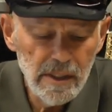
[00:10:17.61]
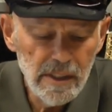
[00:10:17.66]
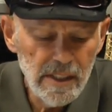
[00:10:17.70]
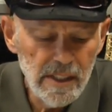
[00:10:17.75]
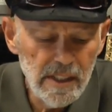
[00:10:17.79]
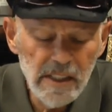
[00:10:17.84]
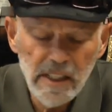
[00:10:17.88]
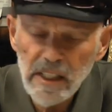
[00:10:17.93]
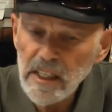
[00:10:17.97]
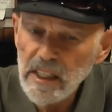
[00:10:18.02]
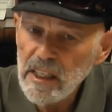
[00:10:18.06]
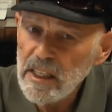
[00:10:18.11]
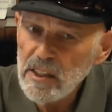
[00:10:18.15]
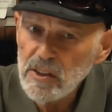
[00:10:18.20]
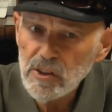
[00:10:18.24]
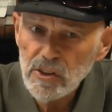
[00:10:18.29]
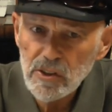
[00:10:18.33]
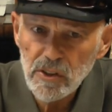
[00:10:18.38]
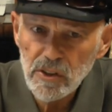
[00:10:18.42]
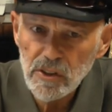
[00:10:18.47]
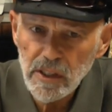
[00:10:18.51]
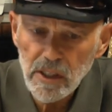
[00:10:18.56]
In
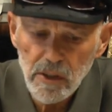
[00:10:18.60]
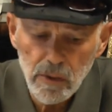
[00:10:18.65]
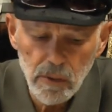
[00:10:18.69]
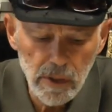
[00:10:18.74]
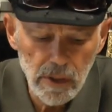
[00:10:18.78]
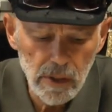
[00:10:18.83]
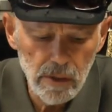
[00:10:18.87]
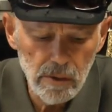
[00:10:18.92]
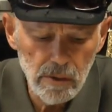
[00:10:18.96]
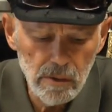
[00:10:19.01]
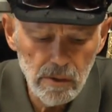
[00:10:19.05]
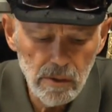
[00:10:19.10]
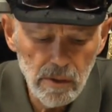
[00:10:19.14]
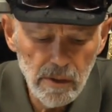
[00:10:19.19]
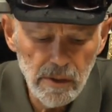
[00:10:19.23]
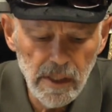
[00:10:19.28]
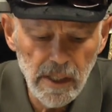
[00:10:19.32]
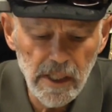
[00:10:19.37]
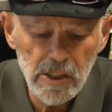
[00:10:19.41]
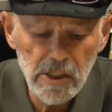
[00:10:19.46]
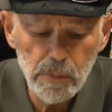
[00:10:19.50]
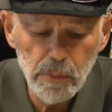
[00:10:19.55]
each scenario,
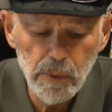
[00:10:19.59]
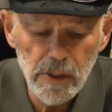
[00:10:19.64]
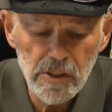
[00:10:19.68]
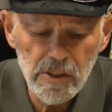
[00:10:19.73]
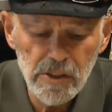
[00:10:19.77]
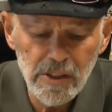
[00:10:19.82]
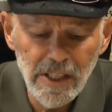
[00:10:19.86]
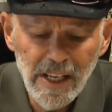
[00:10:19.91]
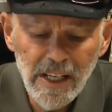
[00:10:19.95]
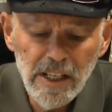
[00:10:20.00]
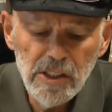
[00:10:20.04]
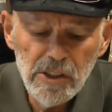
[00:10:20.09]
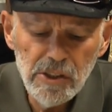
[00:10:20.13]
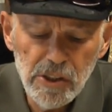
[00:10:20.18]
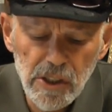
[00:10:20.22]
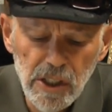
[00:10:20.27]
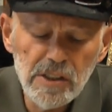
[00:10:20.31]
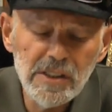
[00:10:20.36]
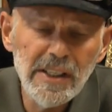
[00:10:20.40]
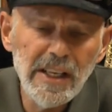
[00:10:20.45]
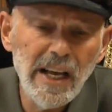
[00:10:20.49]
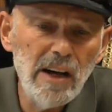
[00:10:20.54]
they expressed
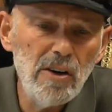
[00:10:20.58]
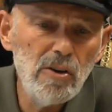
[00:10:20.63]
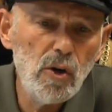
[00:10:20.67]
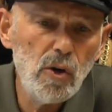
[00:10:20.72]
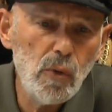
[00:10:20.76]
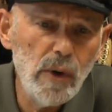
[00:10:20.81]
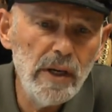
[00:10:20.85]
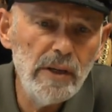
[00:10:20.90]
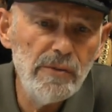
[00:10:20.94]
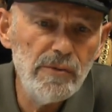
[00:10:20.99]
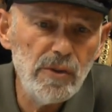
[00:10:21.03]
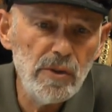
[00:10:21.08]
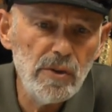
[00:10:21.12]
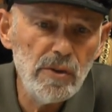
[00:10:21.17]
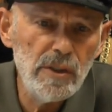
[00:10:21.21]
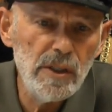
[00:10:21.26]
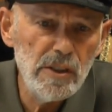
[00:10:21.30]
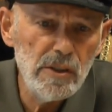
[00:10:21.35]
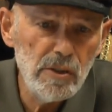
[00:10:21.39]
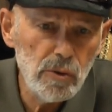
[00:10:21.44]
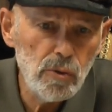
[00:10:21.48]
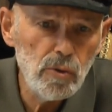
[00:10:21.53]
just how grateful
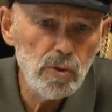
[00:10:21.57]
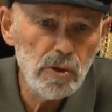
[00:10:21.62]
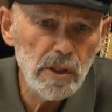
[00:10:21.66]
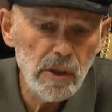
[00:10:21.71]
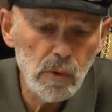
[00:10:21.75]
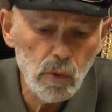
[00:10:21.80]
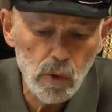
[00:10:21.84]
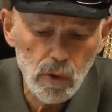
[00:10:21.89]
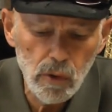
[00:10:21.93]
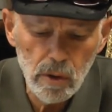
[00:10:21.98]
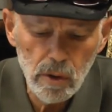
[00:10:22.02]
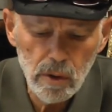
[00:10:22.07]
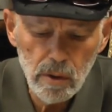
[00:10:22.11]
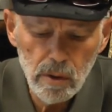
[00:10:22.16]
they truly were.